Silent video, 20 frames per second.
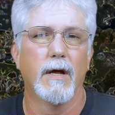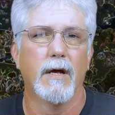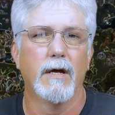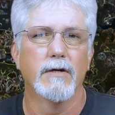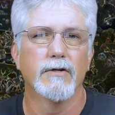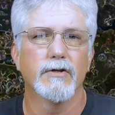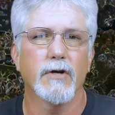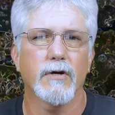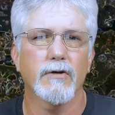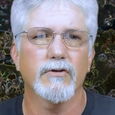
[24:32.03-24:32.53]

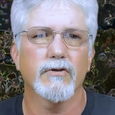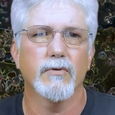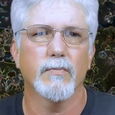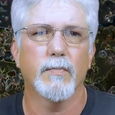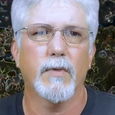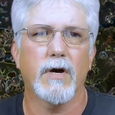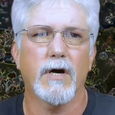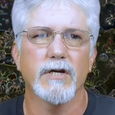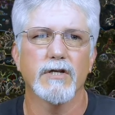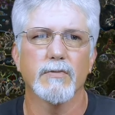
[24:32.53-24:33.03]
It's also
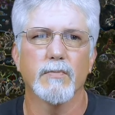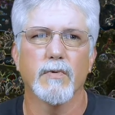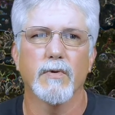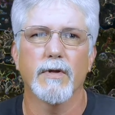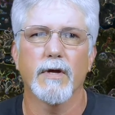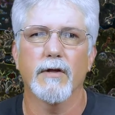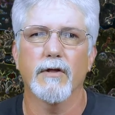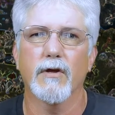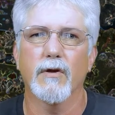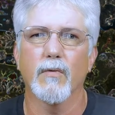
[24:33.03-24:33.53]
possible
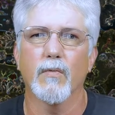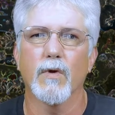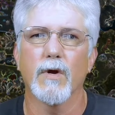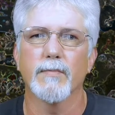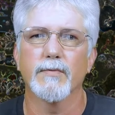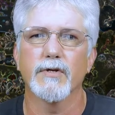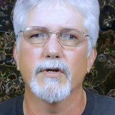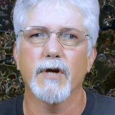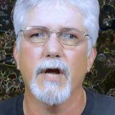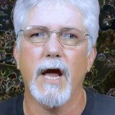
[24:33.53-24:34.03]
that the
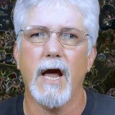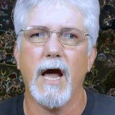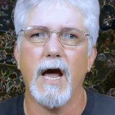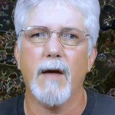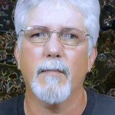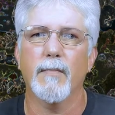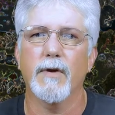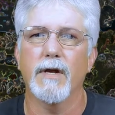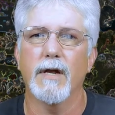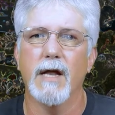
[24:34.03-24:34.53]
eruption
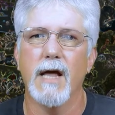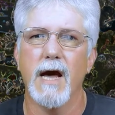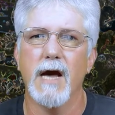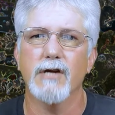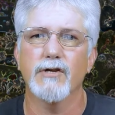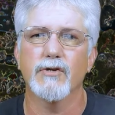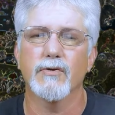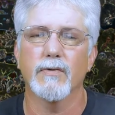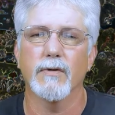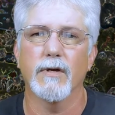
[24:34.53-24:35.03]
happened
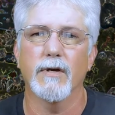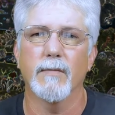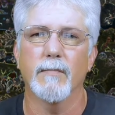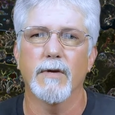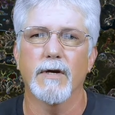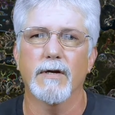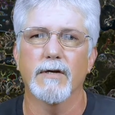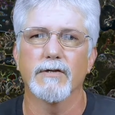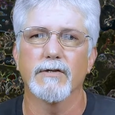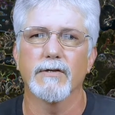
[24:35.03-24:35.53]
naturally
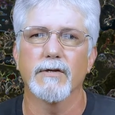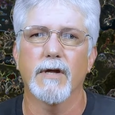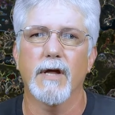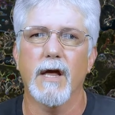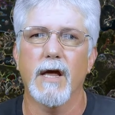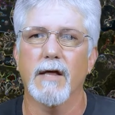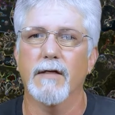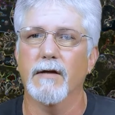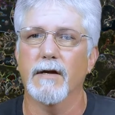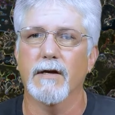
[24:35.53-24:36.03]

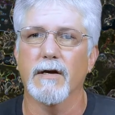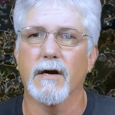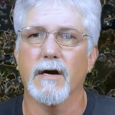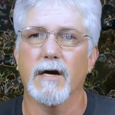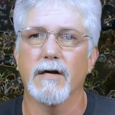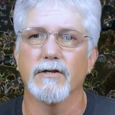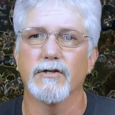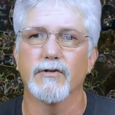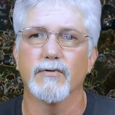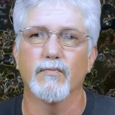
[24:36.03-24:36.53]
and the
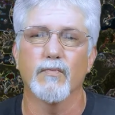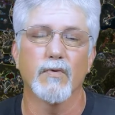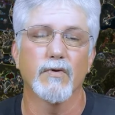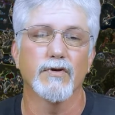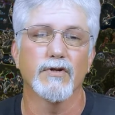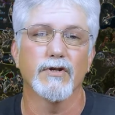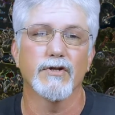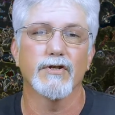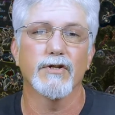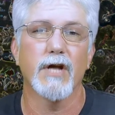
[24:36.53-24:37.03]
gods were
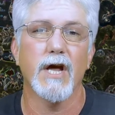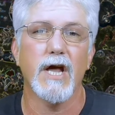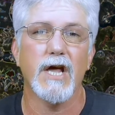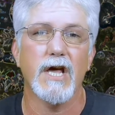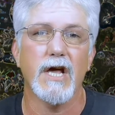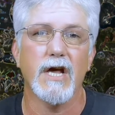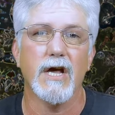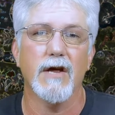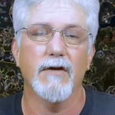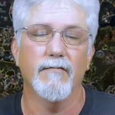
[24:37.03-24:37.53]
just
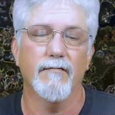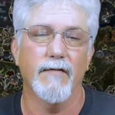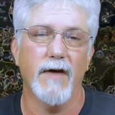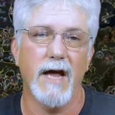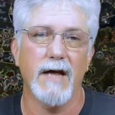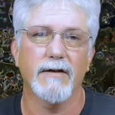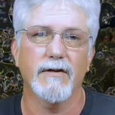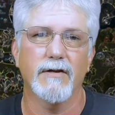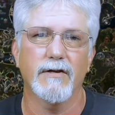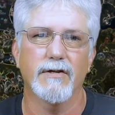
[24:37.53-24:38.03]
taking
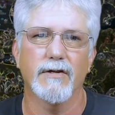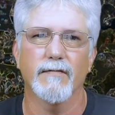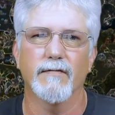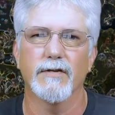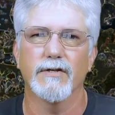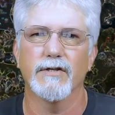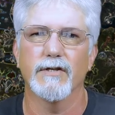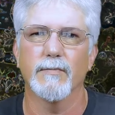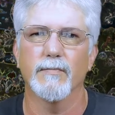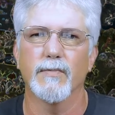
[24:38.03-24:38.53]
advantage of
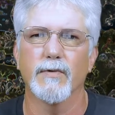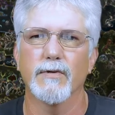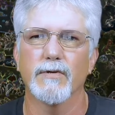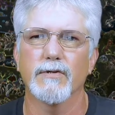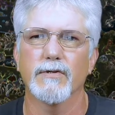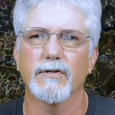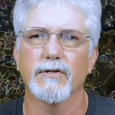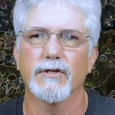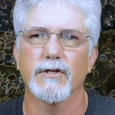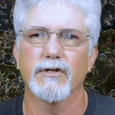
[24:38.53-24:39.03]
the
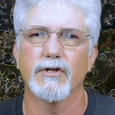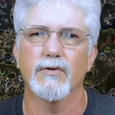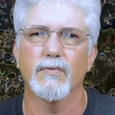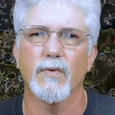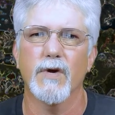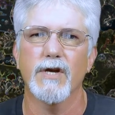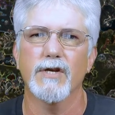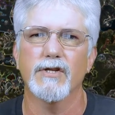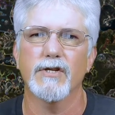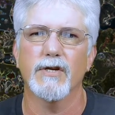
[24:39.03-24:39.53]

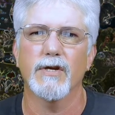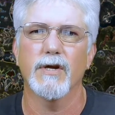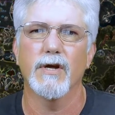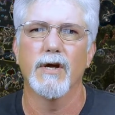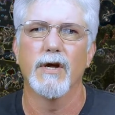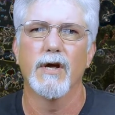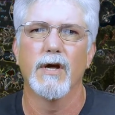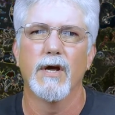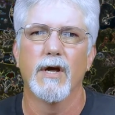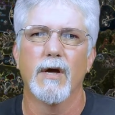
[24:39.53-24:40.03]
situation
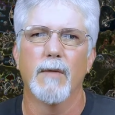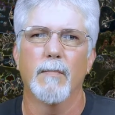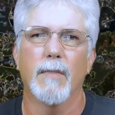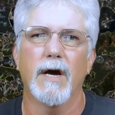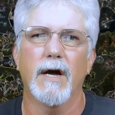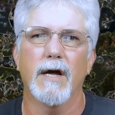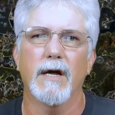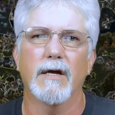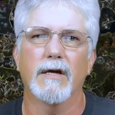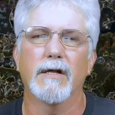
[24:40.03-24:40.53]

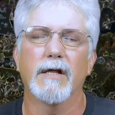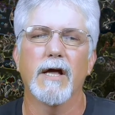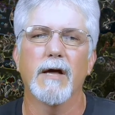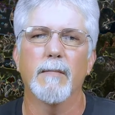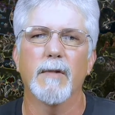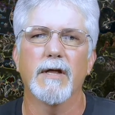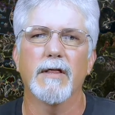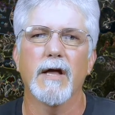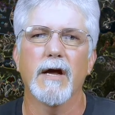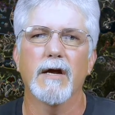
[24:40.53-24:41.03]
by
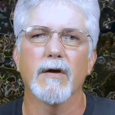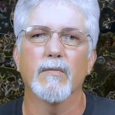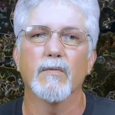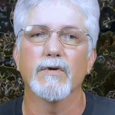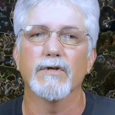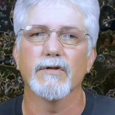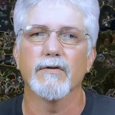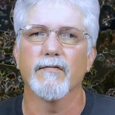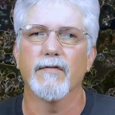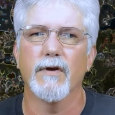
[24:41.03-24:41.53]
claiming that it
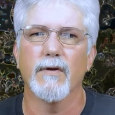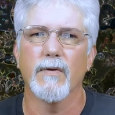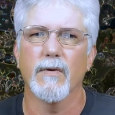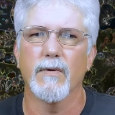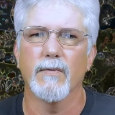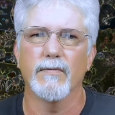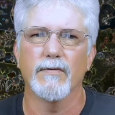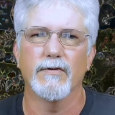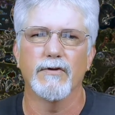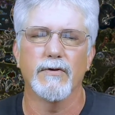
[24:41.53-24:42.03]
was of their
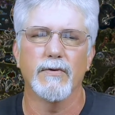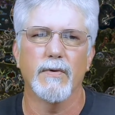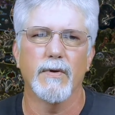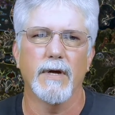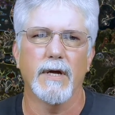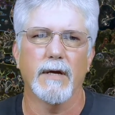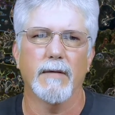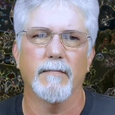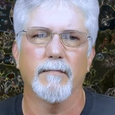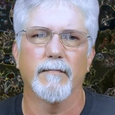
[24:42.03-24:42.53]
own
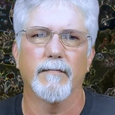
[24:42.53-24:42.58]
doing.